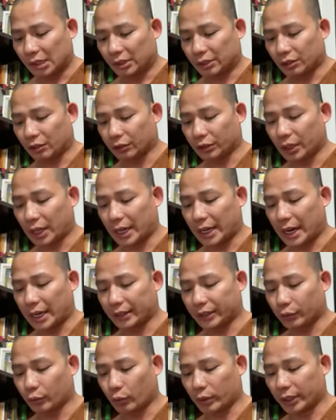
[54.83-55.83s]
So tonight,
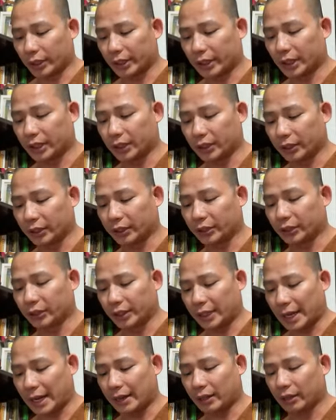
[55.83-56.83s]
I just wanted to clear
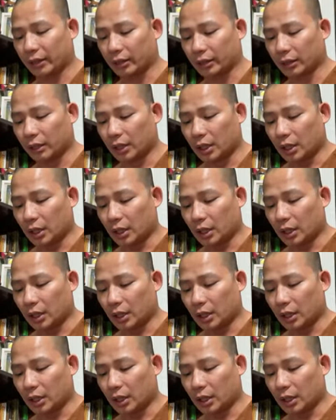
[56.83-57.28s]
the air